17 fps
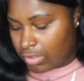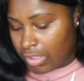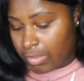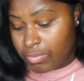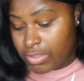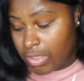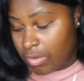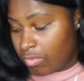
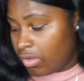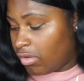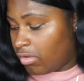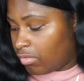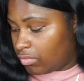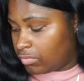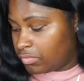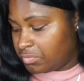I was like,
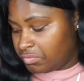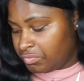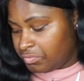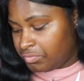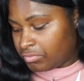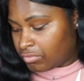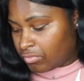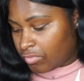whoa.
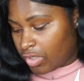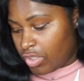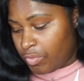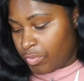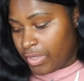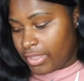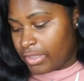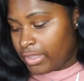
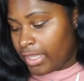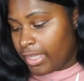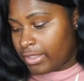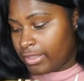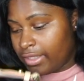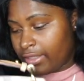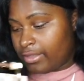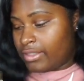You wouldn't
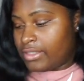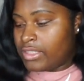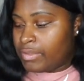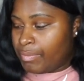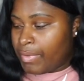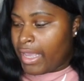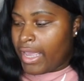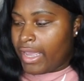think that
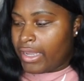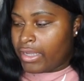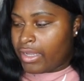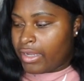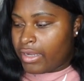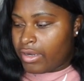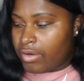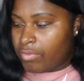this bag
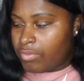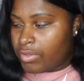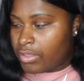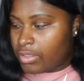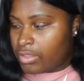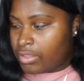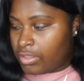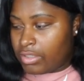
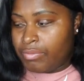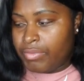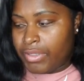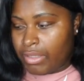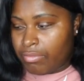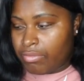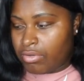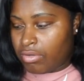here could
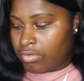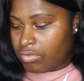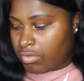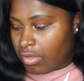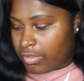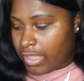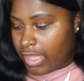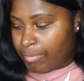be able to
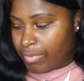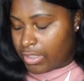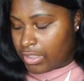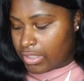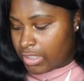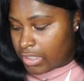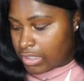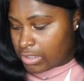hold all that, but
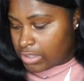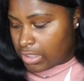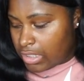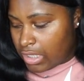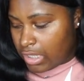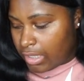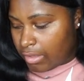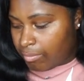it does.
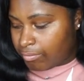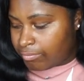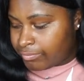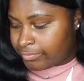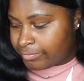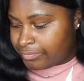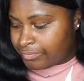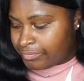
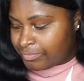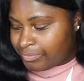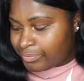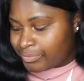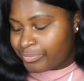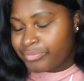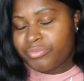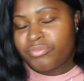
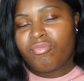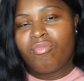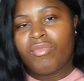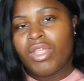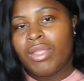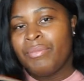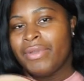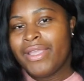
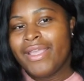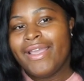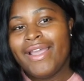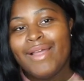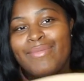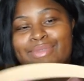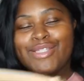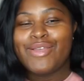But
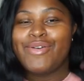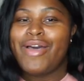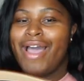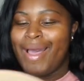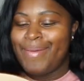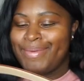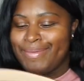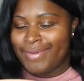yeah, I'm so
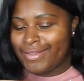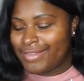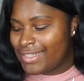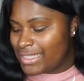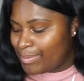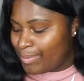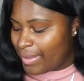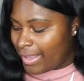happy about
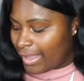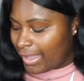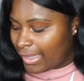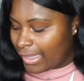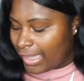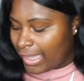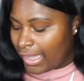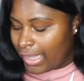this
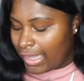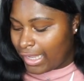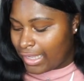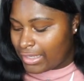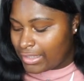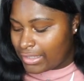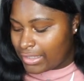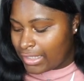bag,
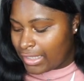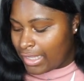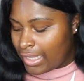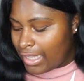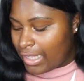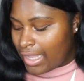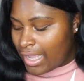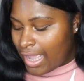and
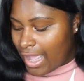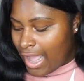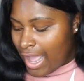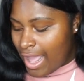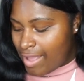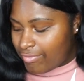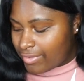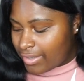
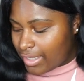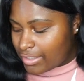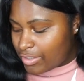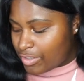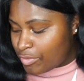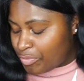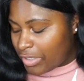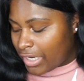I haven't got
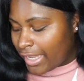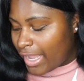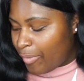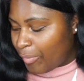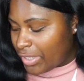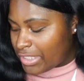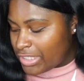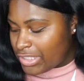to use it, but I
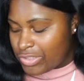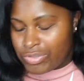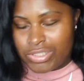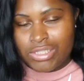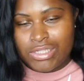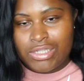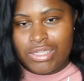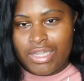can't wait to
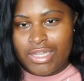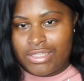use it.